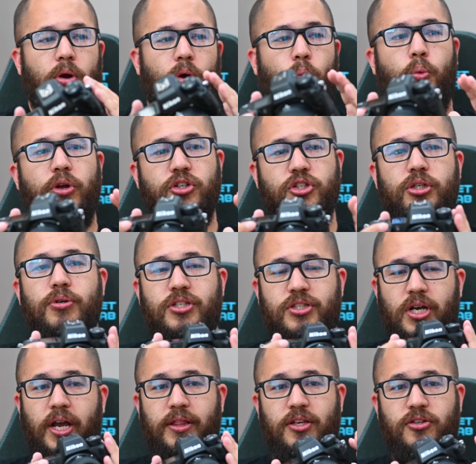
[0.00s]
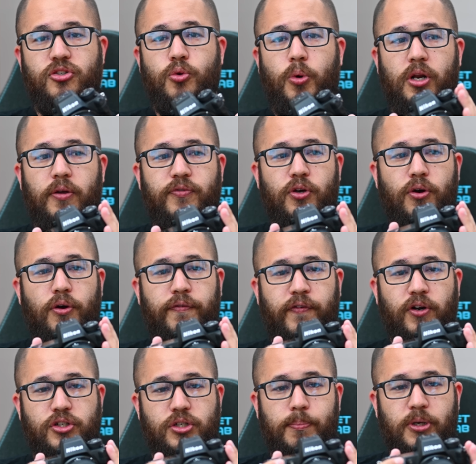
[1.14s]
Once you assign this to one of your
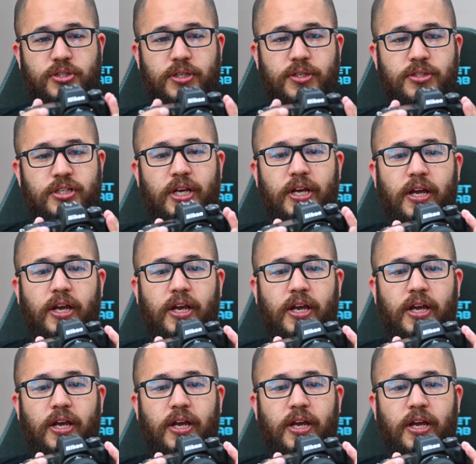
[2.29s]
function buttons,